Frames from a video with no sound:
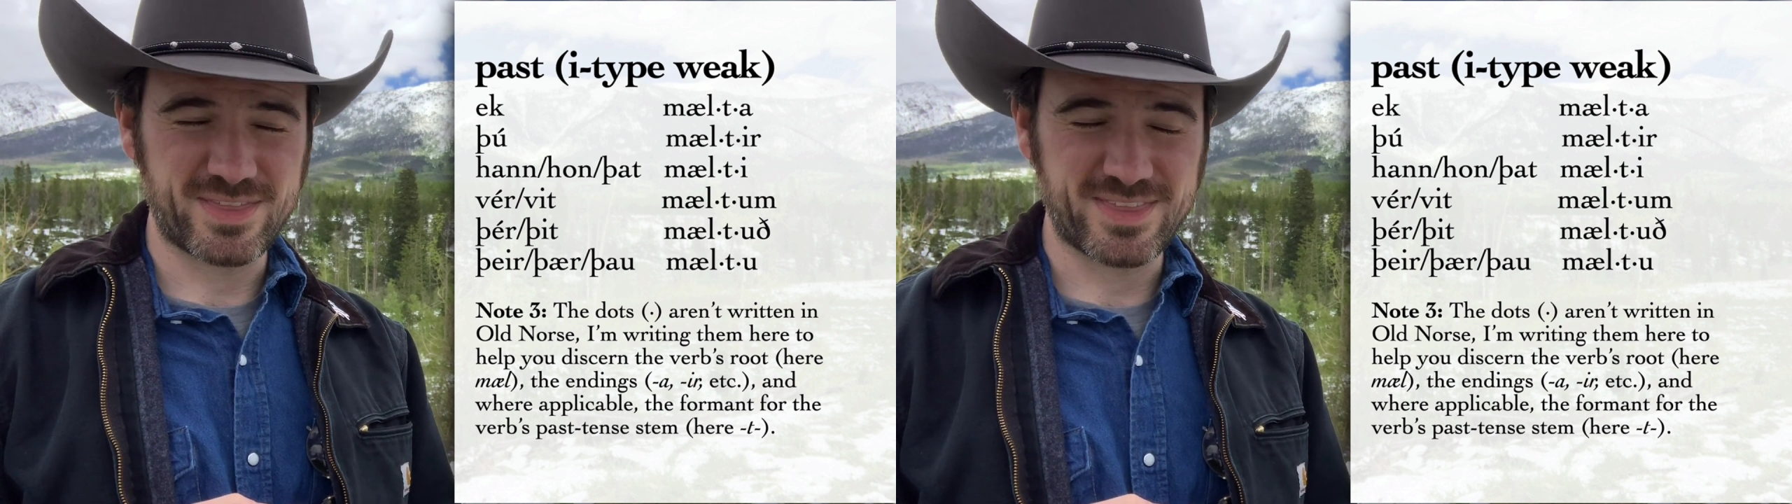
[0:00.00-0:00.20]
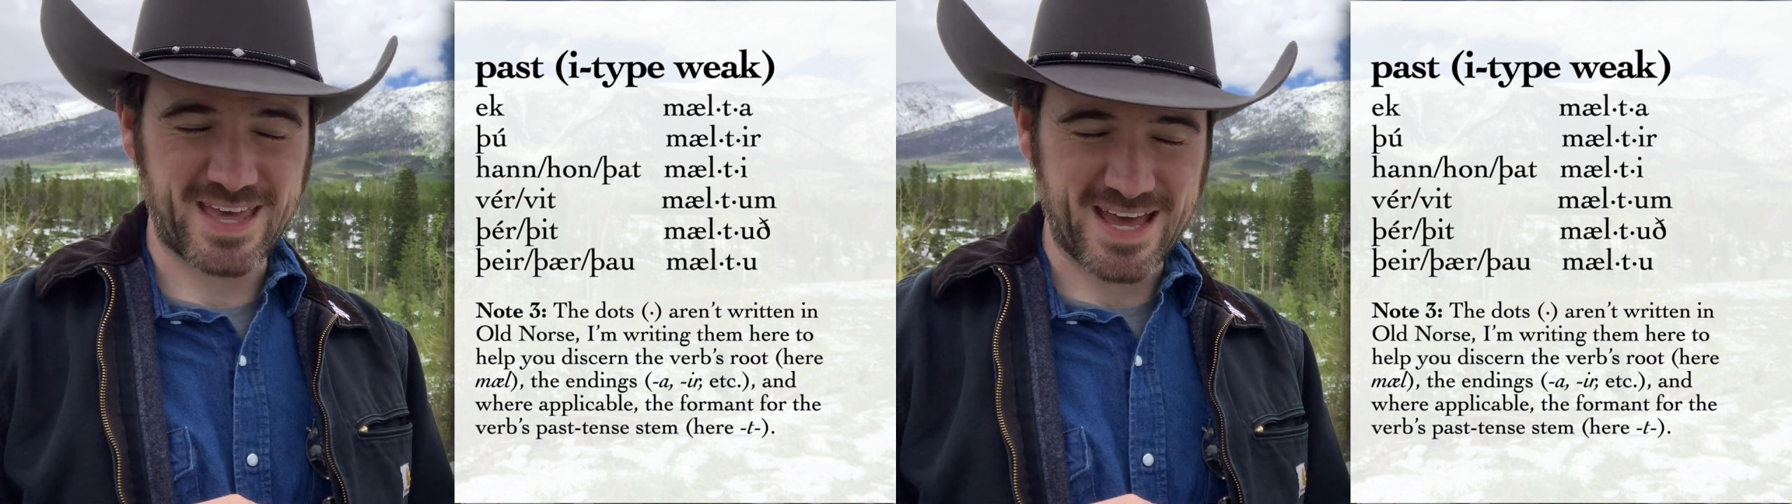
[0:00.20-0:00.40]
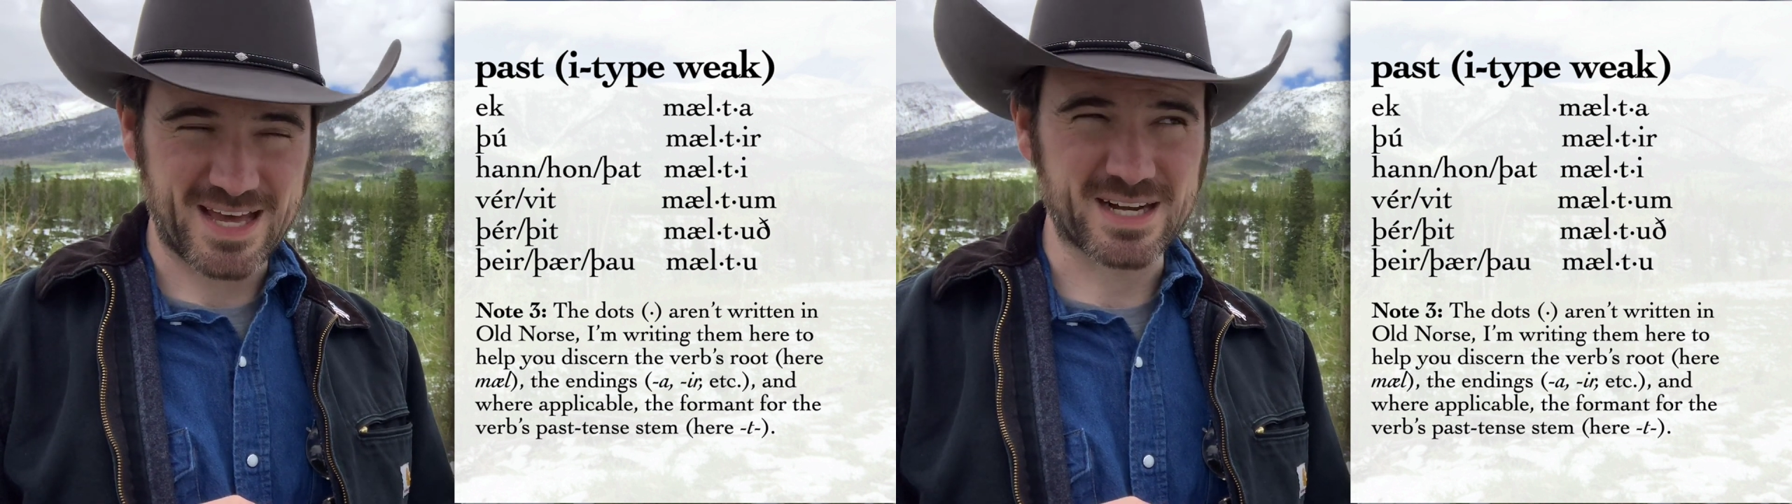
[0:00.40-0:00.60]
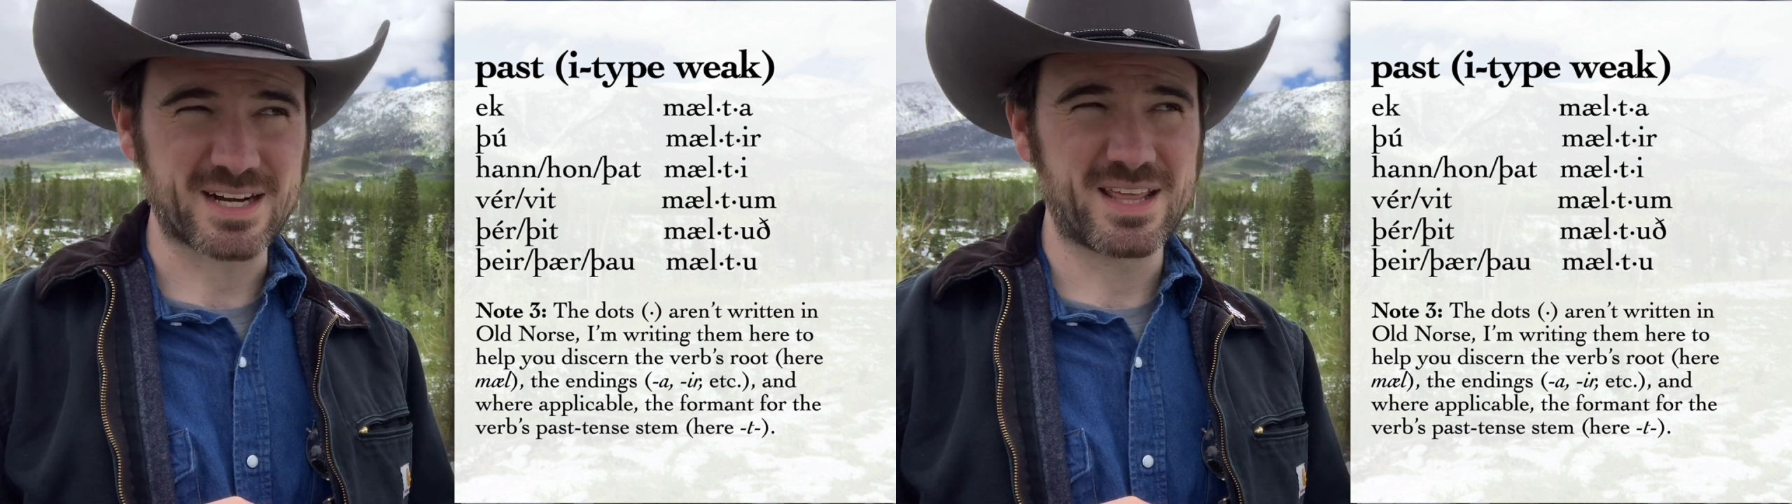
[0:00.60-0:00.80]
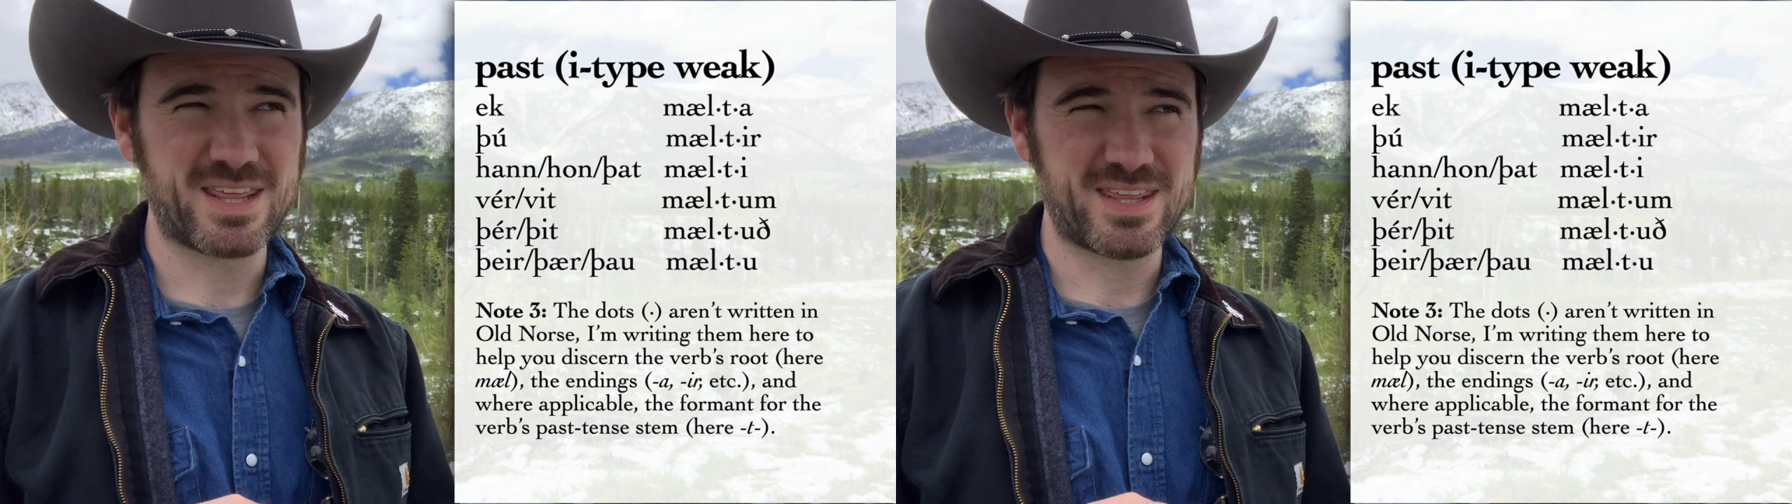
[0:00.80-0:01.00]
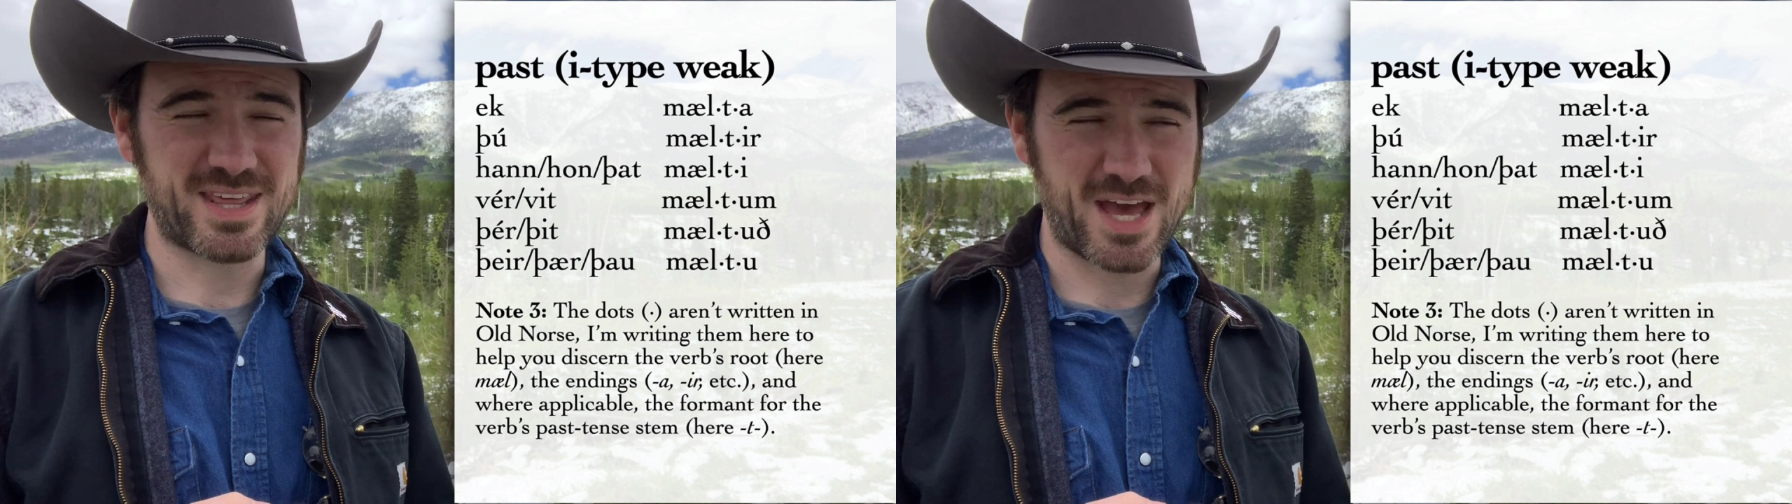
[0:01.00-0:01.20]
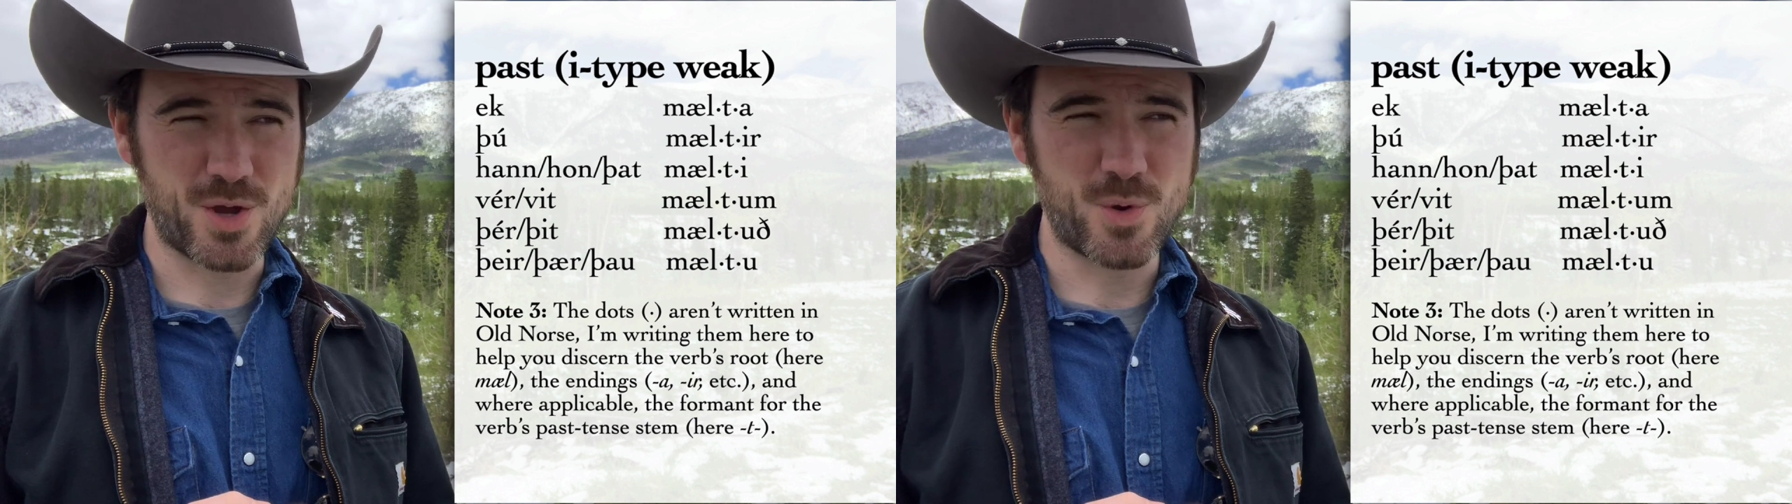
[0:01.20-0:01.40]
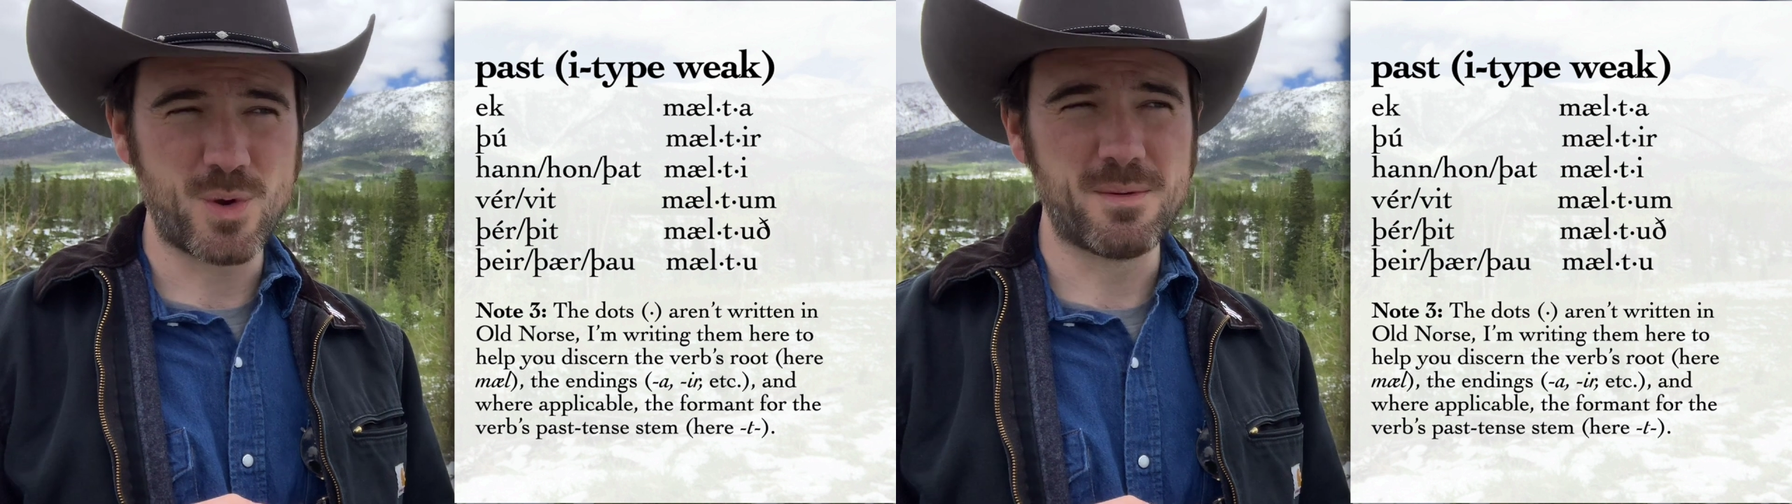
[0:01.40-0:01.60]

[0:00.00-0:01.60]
ther thou